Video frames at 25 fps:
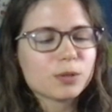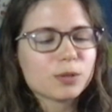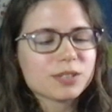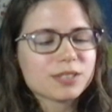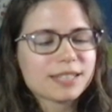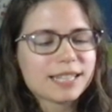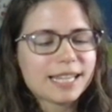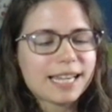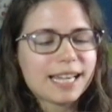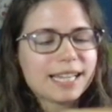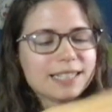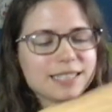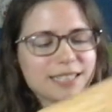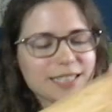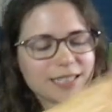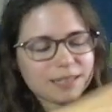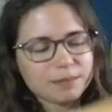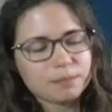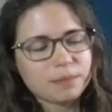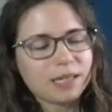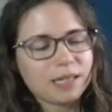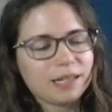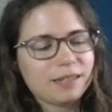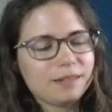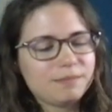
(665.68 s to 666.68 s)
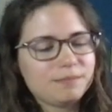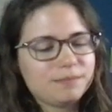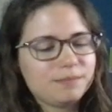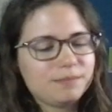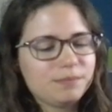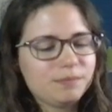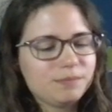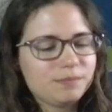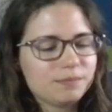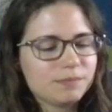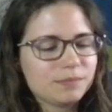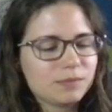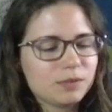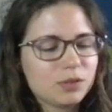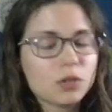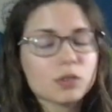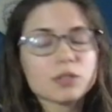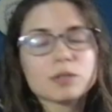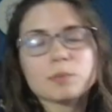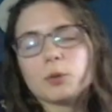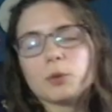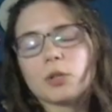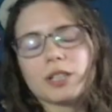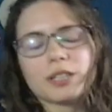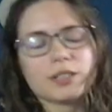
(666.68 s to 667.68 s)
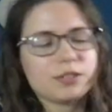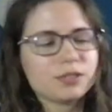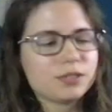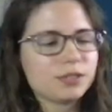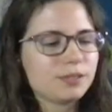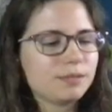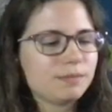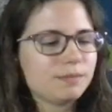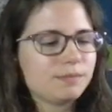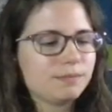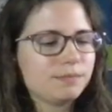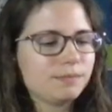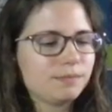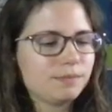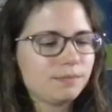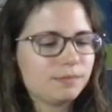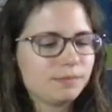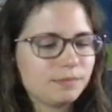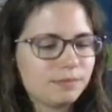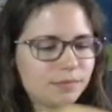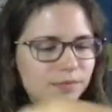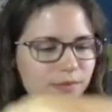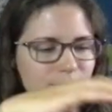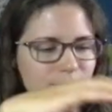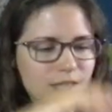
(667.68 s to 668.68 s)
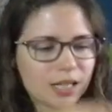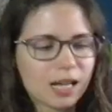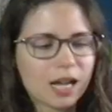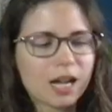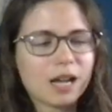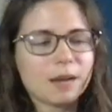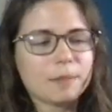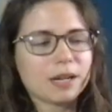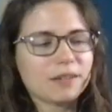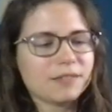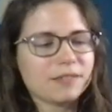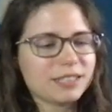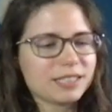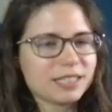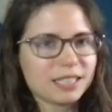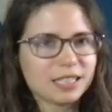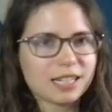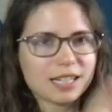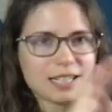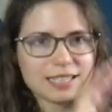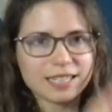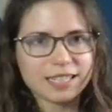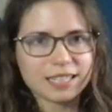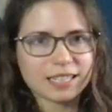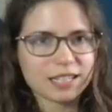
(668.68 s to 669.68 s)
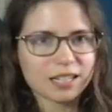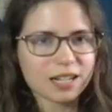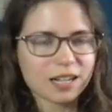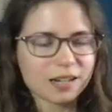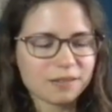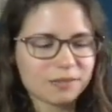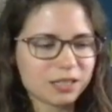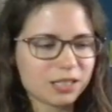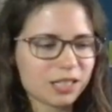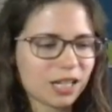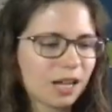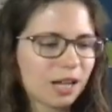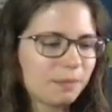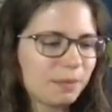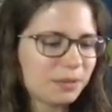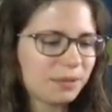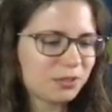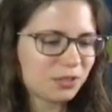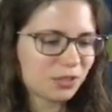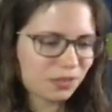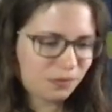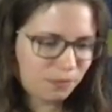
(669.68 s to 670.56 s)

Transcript: the ending, but no spoilers. I'm obviously not taking off the top, I was just